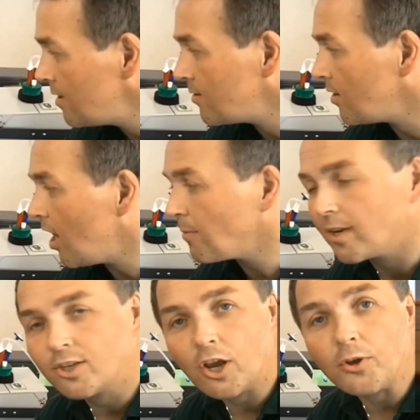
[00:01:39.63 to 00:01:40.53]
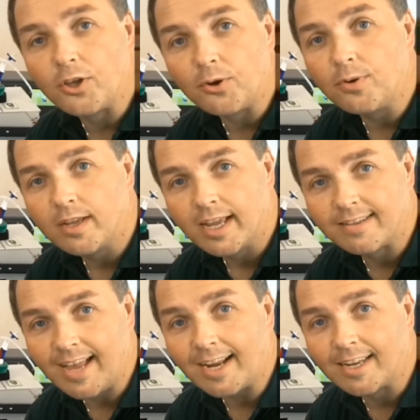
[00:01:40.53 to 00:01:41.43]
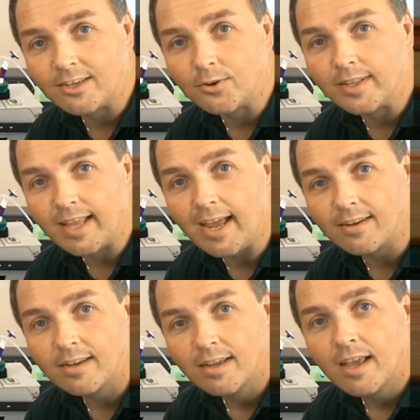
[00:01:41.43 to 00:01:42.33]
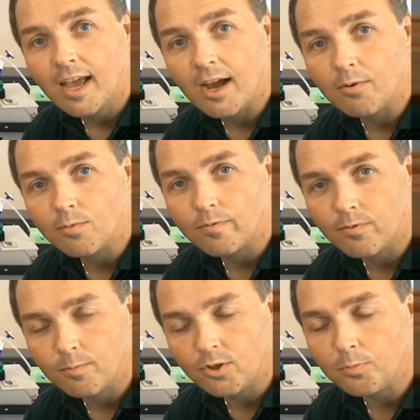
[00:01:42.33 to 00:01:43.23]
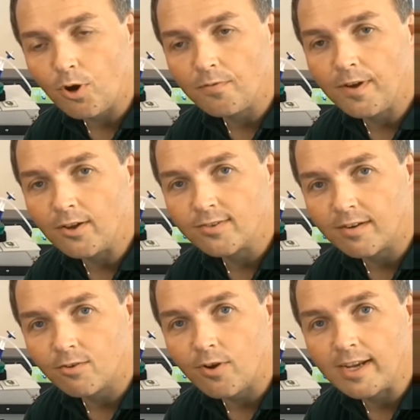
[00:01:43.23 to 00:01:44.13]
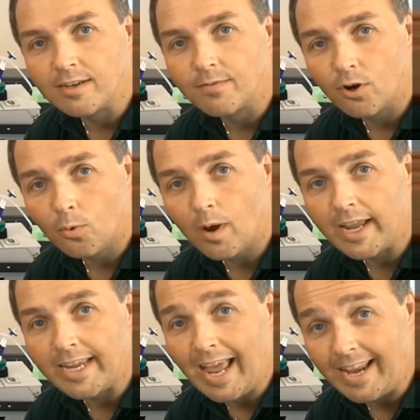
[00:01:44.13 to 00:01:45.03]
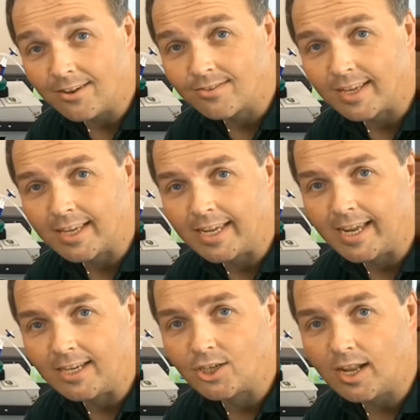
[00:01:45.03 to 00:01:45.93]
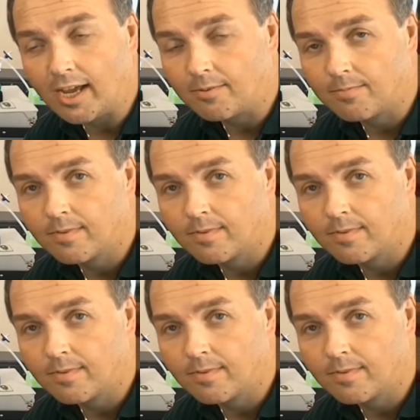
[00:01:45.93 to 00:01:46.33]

So now I'm going to show you exactly doing that from 2 profiles that I've created for Hawaii and Helsinki in July.